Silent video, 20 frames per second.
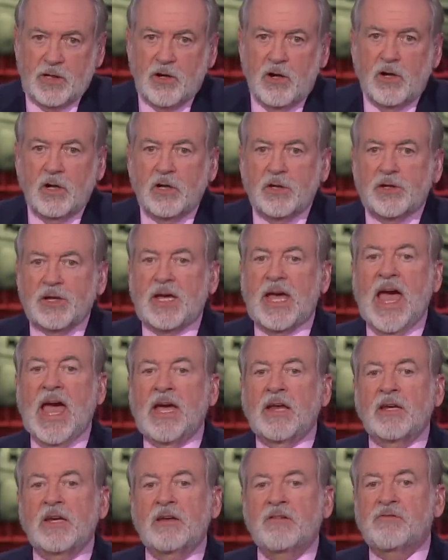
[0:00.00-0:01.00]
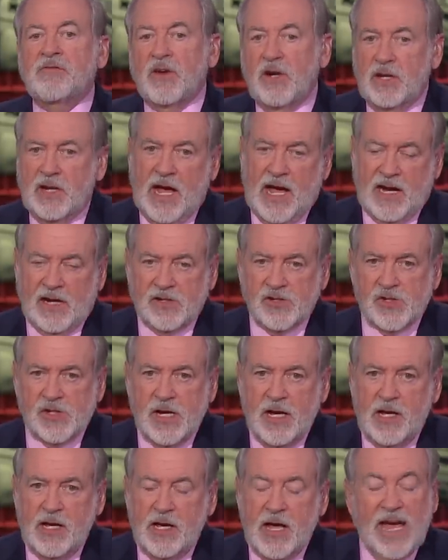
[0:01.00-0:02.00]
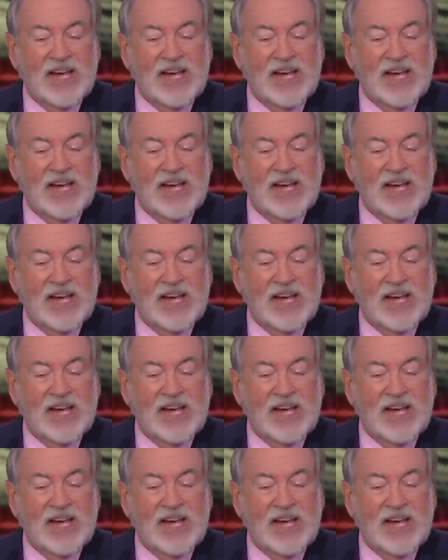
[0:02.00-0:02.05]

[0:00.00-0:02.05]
called the Candy Funhouse